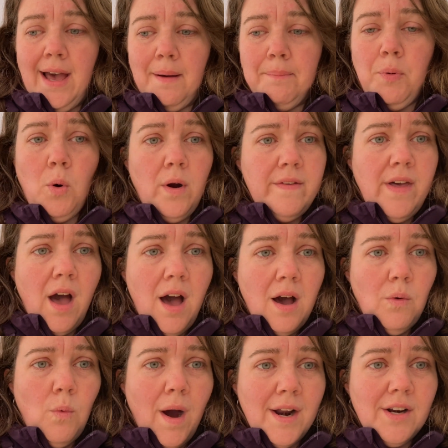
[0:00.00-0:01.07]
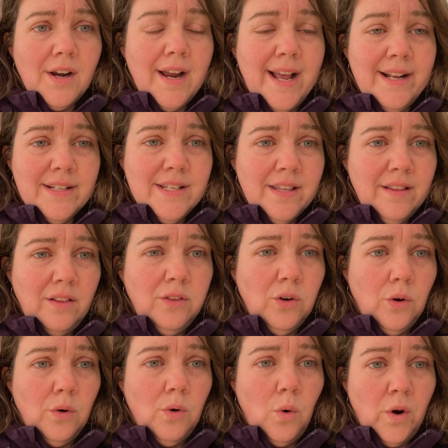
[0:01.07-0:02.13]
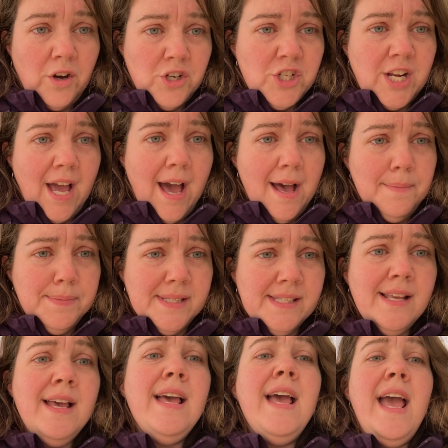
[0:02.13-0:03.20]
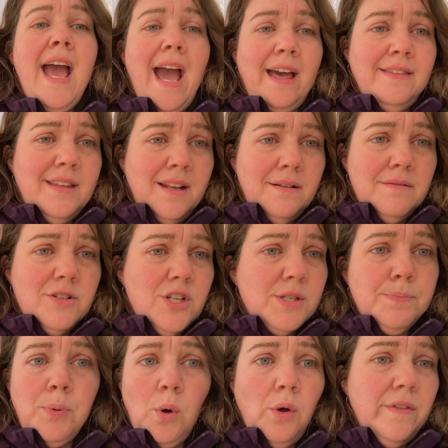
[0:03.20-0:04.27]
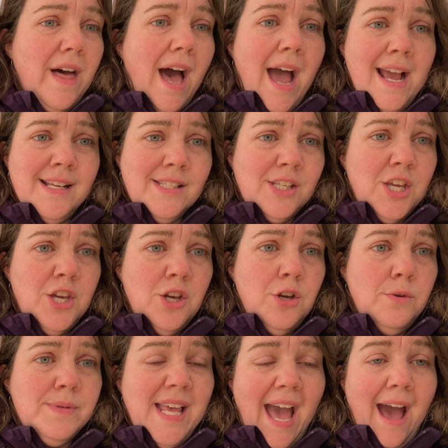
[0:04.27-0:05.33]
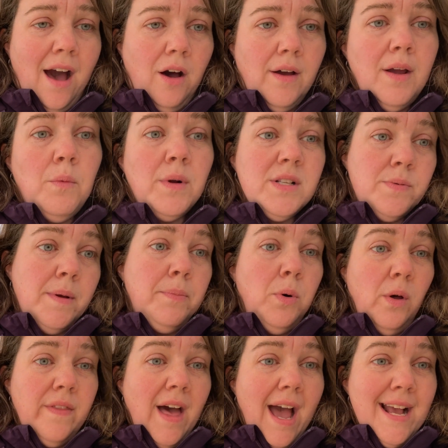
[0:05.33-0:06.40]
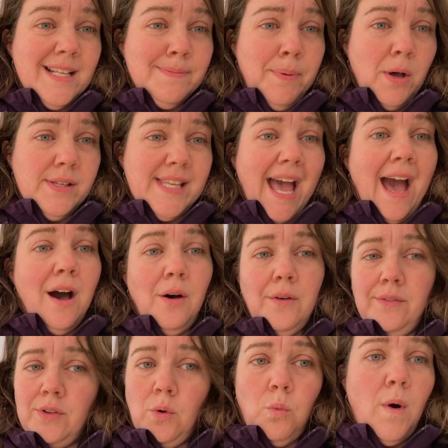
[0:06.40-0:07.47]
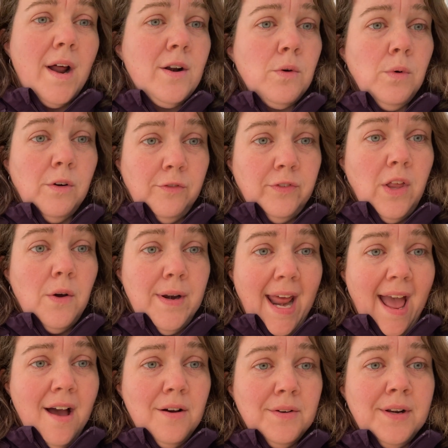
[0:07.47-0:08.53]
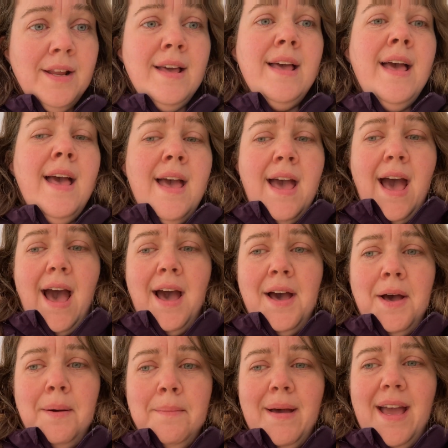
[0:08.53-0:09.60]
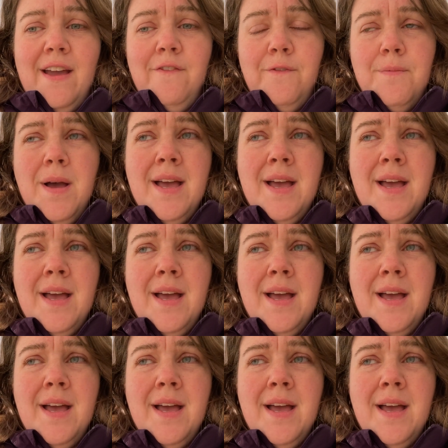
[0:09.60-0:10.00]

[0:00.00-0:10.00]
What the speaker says: pour the hot water into the little orange cups and then just pull the ice cubes out. And once we pull the ice balls out, the water will flow down. If